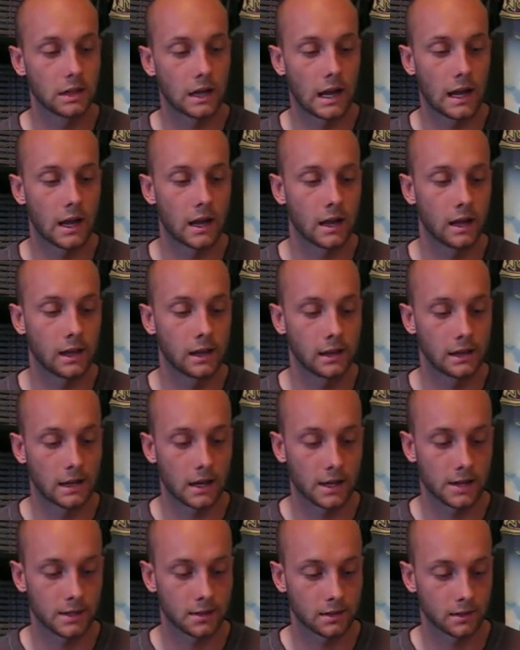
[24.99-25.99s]
I
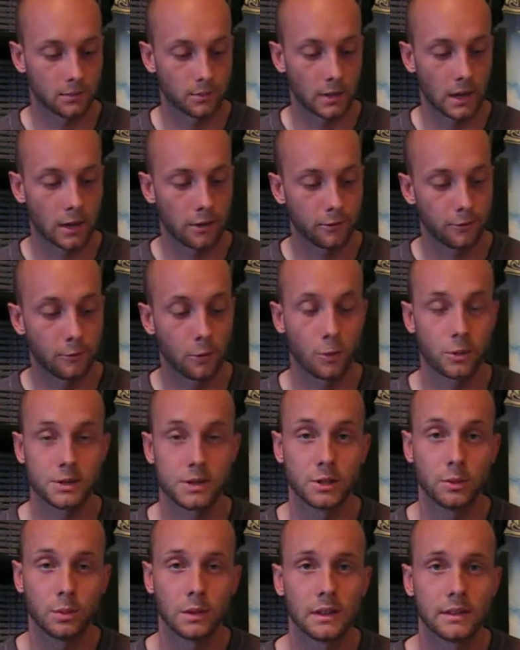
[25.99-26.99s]
got about 4
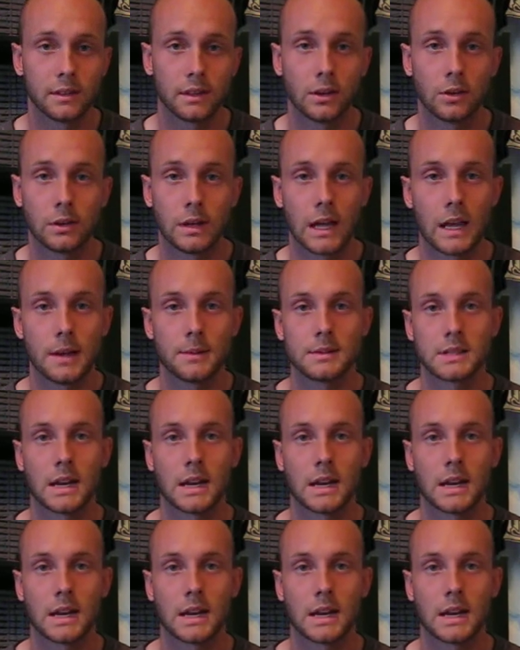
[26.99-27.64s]
Super Nintendo games,